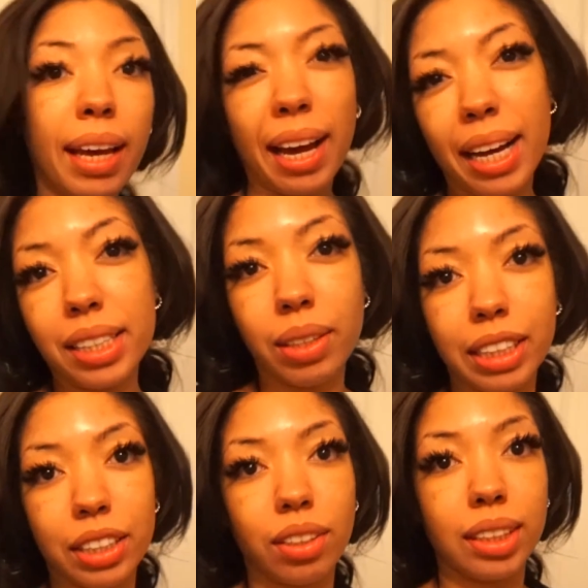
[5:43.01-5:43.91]
Hey guys, so I
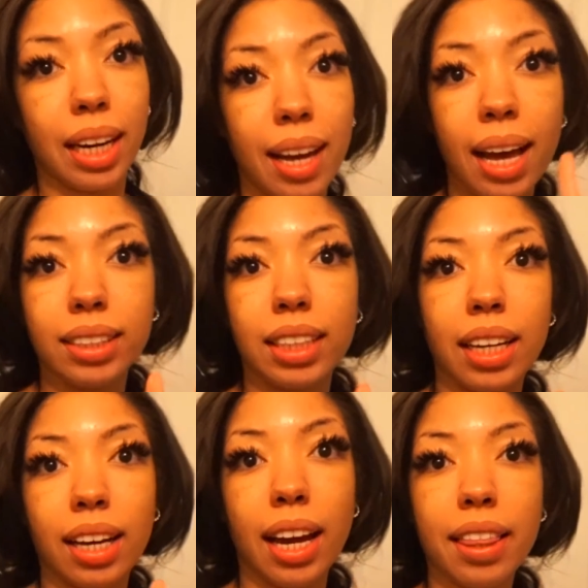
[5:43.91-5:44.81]
just got done
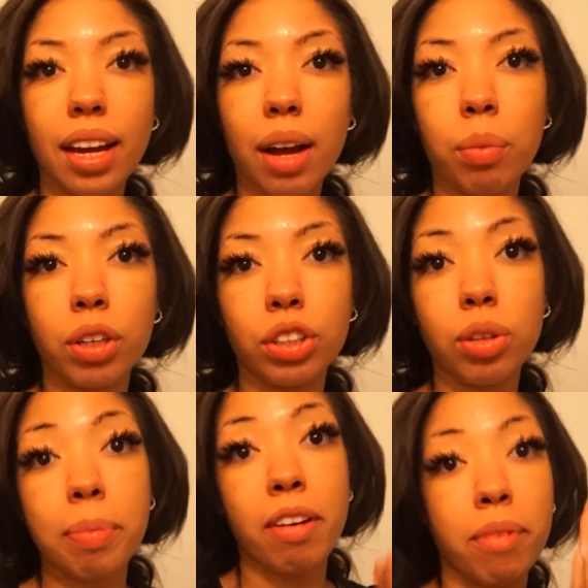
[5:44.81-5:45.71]
editing and I think I want to
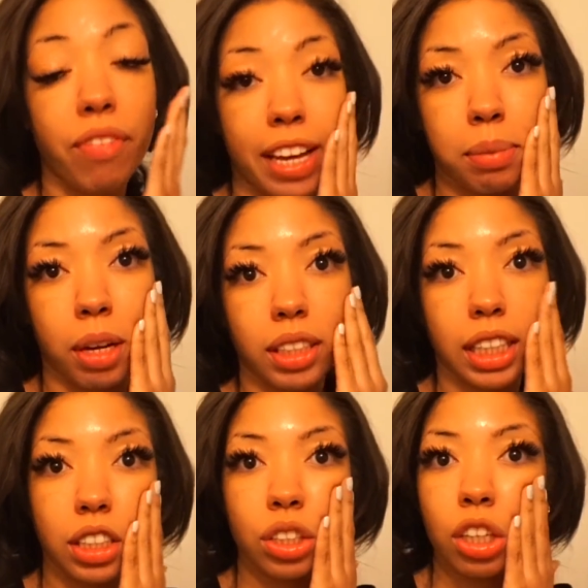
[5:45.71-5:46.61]
do a bit of a face mask.
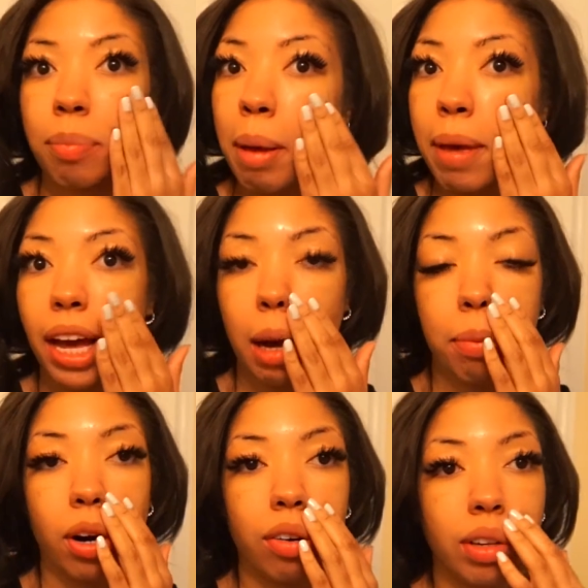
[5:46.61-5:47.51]
I just took my
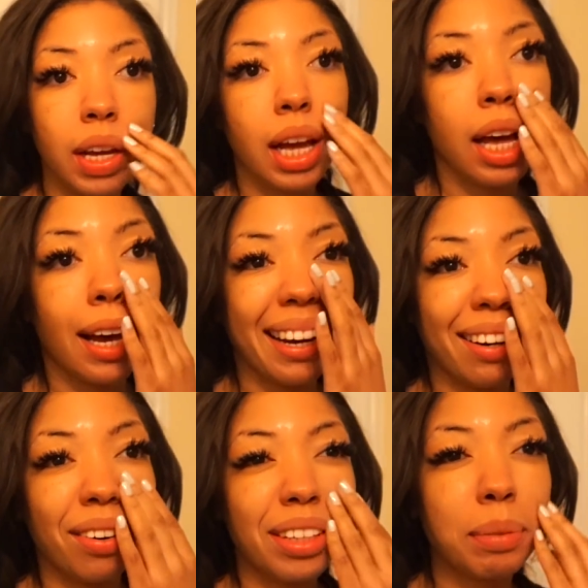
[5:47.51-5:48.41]
makeup off and I
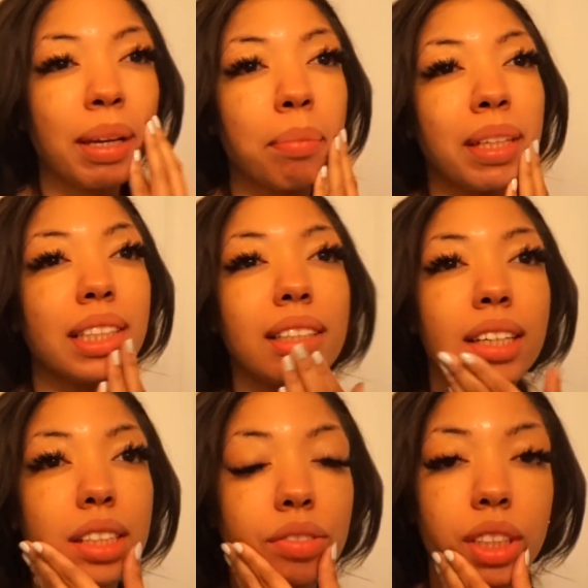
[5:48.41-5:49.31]
noticed my, my
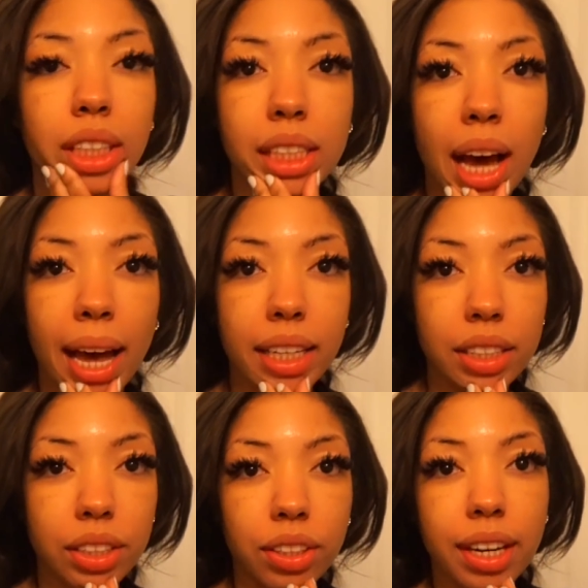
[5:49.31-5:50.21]
skin is really tight
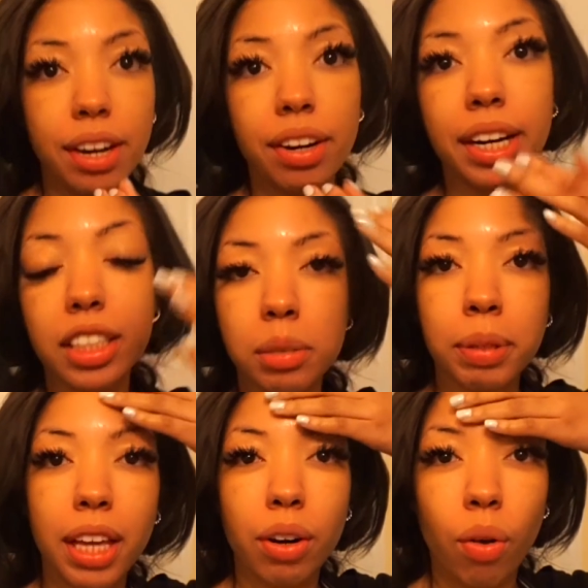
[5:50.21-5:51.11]
in certain areas
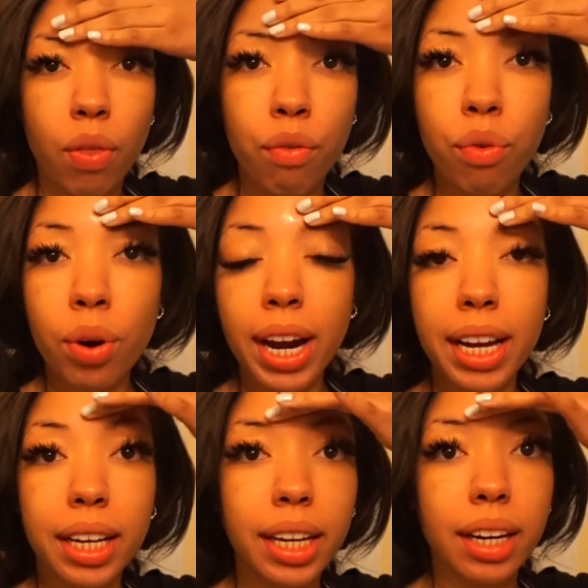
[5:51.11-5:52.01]
but then on the
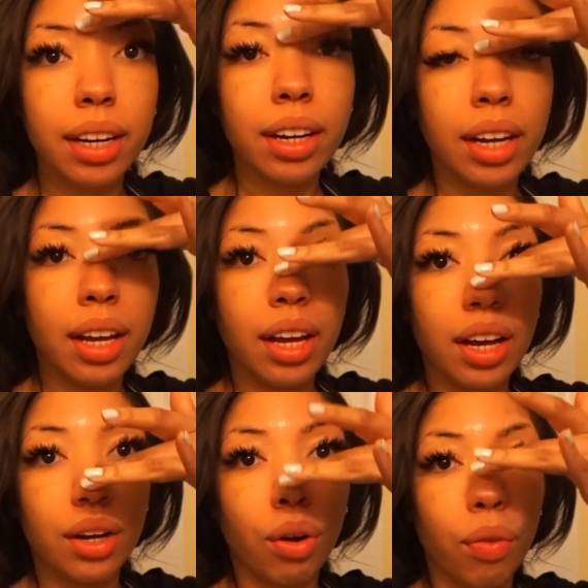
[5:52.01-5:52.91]
forehead here
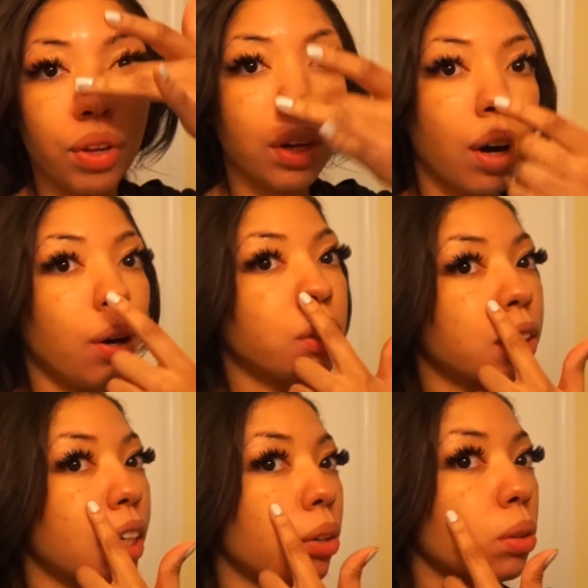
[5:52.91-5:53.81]
and on the nose
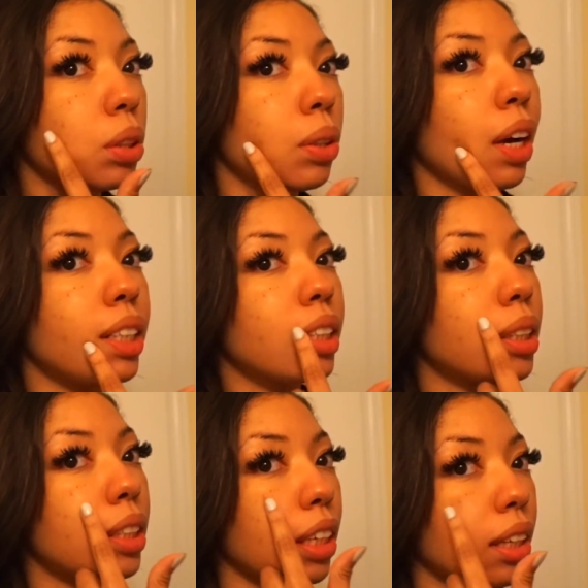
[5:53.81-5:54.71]
and then also you guys
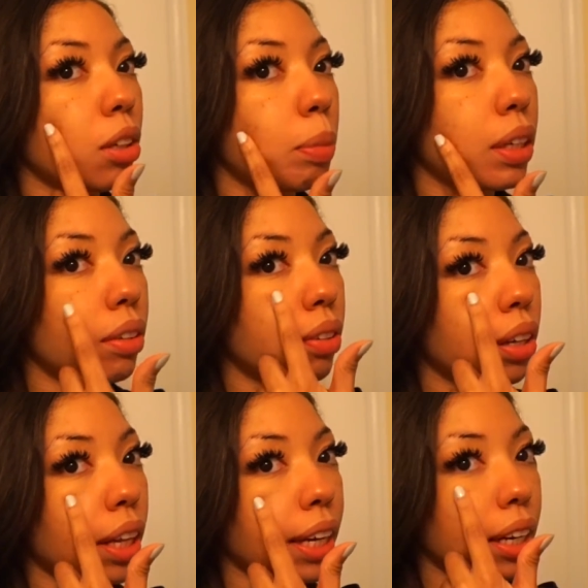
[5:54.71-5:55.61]
can see a little bit of
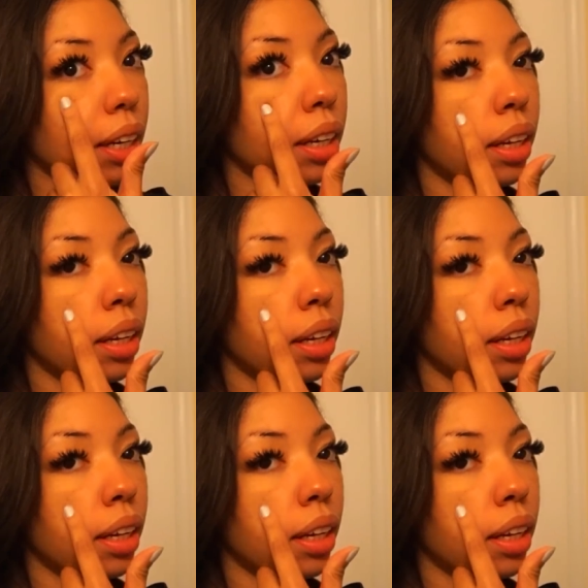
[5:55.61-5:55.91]
like